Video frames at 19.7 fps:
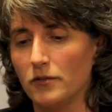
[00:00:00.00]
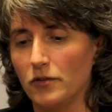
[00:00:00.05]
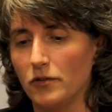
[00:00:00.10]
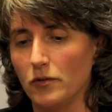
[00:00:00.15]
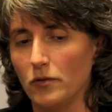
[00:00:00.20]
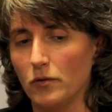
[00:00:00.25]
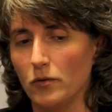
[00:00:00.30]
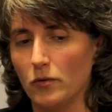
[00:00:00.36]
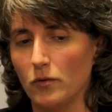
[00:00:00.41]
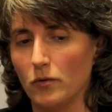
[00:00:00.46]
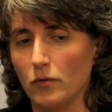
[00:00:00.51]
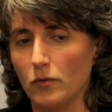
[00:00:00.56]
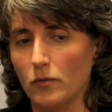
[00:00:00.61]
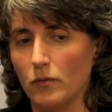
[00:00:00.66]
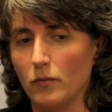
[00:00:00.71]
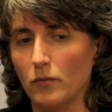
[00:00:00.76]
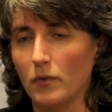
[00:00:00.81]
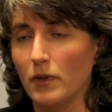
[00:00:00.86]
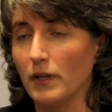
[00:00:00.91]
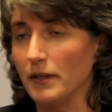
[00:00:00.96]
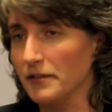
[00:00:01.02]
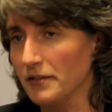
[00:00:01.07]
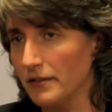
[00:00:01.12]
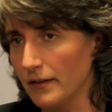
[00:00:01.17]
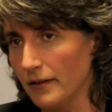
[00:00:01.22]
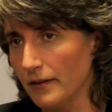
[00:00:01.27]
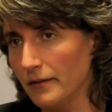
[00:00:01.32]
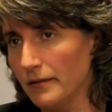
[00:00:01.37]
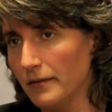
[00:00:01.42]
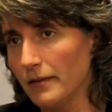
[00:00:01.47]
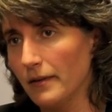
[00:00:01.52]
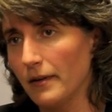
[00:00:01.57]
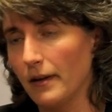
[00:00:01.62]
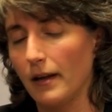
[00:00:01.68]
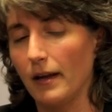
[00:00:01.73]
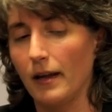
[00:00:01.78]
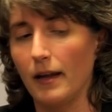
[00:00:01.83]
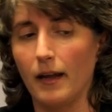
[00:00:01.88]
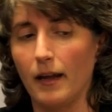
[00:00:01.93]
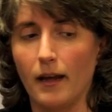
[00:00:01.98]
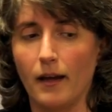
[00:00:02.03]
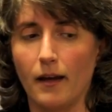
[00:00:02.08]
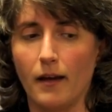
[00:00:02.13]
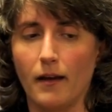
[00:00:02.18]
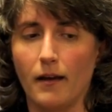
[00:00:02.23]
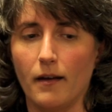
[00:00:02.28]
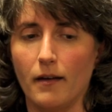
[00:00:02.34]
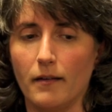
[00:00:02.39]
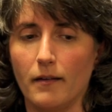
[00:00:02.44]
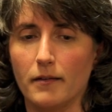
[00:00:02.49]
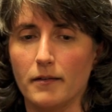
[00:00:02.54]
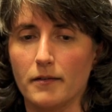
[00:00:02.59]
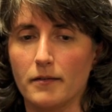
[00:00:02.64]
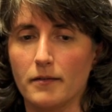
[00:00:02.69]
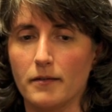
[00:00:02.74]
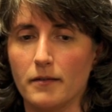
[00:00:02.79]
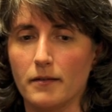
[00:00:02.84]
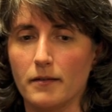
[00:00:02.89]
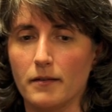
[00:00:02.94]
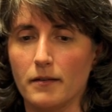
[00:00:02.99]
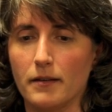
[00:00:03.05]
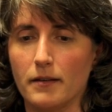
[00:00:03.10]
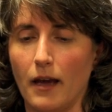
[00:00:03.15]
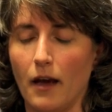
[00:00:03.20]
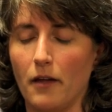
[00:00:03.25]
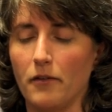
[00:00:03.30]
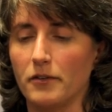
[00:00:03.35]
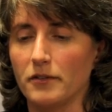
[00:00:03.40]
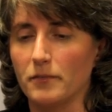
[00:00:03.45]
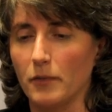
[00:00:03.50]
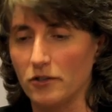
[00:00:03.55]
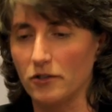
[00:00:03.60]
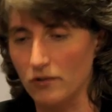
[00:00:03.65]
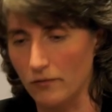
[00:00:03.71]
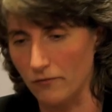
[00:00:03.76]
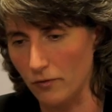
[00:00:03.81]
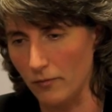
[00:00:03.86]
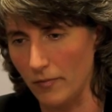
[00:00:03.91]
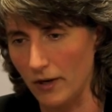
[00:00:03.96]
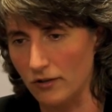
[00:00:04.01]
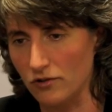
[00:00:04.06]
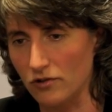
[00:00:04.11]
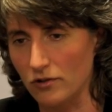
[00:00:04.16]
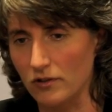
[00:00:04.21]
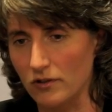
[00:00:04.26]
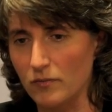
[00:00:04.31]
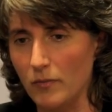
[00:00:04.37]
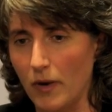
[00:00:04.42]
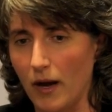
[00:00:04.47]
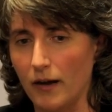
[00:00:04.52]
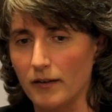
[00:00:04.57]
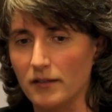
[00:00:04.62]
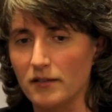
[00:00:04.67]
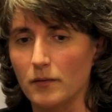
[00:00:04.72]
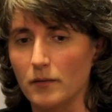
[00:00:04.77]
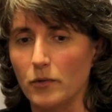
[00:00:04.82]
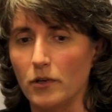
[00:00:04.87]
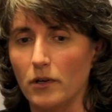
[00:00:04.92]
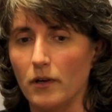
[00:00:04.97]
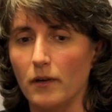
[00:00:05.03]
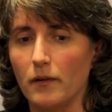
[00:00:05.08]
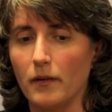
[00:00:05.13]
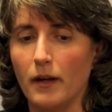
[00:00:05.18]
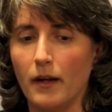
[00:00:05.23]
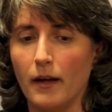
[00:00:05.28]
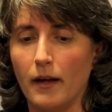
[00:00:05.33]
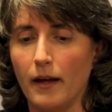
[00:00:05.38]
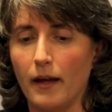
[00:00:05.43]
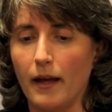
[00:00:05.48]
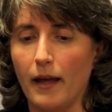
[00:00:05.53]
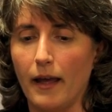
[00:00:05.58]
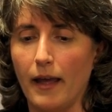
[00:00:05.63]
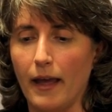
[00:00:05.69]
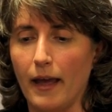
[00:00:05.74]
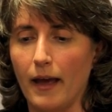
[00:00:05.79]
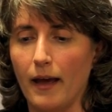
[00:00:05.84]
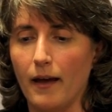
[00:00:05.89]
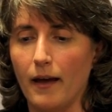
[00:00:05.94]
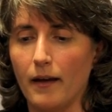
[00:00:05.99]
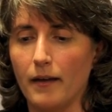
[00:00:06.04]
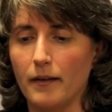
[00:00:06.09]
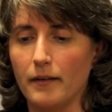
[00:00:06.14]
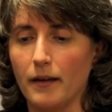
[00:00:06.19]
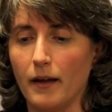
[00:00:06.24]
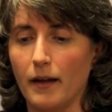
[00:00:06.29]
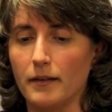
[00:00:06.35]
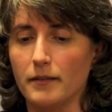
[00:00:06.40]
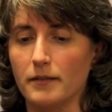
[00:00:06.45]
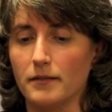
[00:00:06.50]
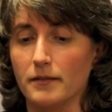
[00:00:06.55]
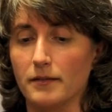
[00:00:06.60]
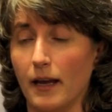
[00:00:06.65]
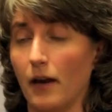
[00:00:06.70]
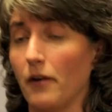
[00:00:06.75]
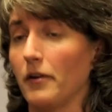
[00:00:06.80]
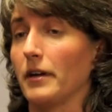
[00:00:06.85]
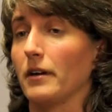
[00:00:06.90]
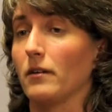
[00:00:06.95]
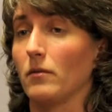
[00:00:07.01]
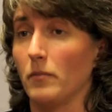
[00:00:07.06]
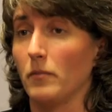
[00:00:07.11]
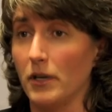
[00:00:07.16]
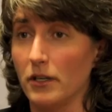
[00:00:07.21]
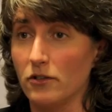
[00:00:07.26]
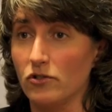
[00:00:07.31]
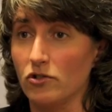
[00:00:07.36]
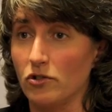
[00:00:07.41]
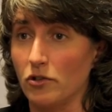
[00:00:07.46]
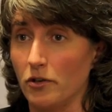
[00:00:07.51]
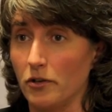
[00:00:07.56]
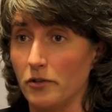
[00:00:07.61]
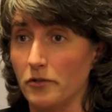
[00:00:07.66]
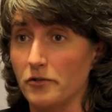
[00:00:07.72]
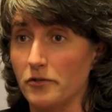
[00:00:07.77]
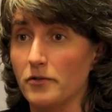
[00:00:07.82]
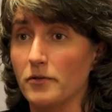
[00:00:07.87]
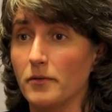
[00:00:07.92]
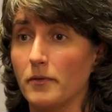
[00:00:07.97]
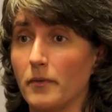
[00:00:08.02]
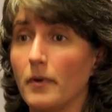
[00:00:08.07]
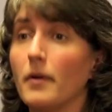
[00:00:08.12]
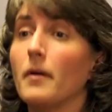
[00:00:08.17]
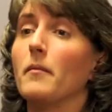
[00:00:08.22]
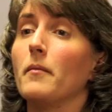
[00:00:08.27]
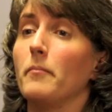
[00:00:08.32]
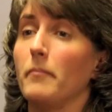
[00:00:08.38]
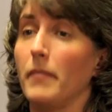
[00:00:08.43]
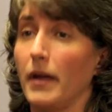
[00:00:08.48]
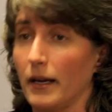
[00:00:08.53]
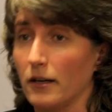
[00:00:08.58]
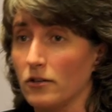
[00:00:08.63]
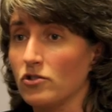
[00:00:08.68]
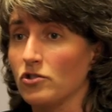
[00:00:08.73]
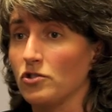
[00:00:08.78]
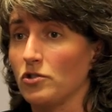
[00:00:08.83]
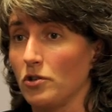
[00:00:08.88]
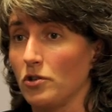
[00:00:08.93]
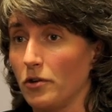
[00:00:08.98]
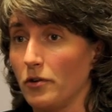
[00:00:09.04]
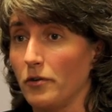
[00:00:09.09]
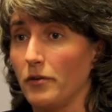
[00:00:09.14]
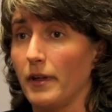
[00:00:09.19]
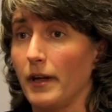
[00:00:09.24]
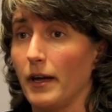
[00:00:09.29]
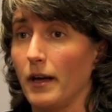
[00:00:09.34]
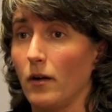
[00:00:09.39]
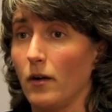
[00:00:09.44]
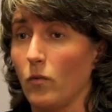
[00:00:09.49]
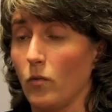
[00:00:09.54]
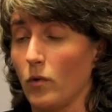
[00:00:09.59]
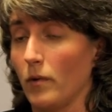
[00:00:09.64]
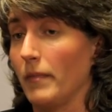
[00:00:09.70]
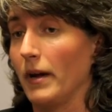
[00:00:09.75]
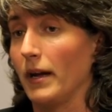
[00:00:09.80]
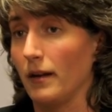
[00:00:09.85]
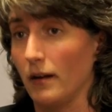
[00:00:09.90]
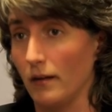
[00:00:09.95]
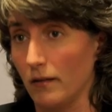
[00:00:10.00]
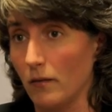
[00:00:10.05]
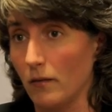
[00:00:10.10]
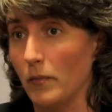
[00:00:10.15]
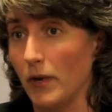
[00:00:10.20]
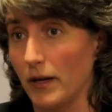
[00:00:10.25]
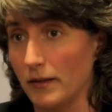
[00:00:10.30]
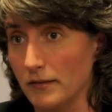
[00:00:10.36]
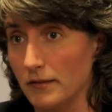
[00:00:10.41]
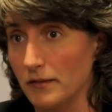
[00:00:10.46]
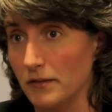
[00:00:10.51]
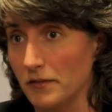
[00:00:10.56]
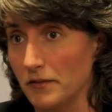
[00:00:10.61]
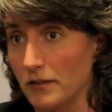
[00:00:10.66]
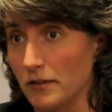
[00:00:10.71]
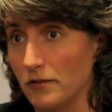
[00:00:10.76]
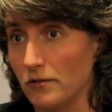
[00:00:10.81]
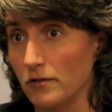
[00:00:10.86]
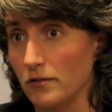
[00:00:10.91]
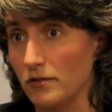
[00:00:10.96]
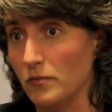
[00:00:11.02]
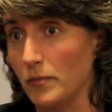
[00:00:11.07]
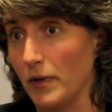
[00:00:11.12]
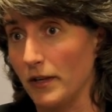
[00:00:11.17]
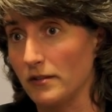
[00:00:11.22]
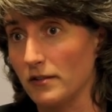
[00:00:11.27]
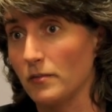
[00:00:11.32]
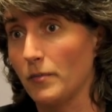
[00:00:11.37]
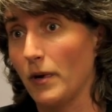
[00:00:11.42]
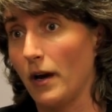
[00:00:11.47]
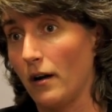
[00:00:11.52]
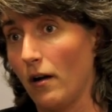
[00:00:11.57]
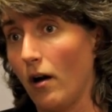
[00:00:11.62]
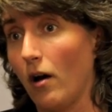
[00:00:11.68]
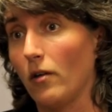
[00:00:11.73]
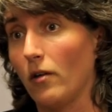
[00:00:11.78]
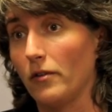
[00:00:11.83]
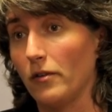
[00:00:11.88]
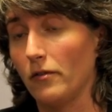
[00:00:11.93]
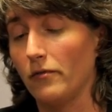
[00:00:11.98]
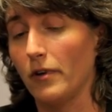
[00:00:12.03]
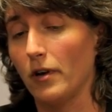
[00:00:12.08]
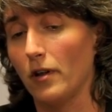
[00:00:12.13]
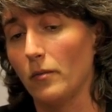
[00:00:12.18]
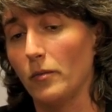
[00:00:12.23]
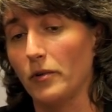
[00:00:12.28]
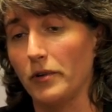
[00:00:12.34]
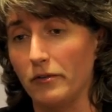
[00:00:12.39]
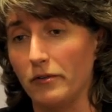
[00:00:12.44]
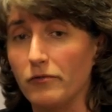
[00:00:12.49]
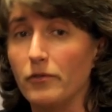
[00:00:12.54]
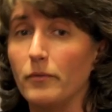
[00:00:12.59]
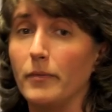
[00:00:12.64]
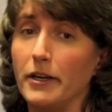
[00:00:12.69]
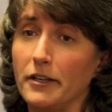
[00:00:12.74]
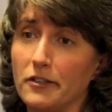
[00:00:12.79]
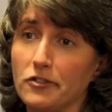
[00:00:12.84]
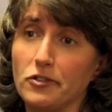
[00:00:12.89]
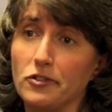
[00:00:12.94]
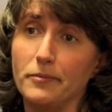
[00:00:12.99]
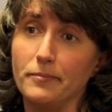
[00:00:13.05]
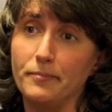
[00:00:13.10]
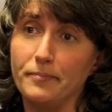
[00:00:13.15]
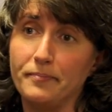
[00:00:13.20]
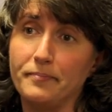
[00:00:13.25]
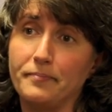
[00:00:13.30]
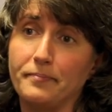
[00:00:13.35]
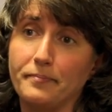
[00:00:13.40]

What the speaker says: to listen and gather as much information as possible, and as county commissioners, make sure that we're making the best decisions based upon all the available information.